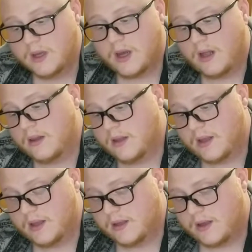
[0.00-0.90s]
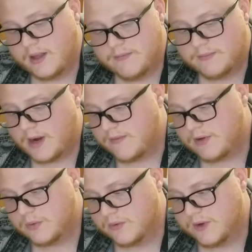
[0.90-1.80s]
I might even
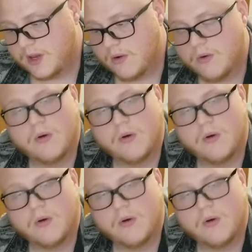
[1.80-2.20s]
do a video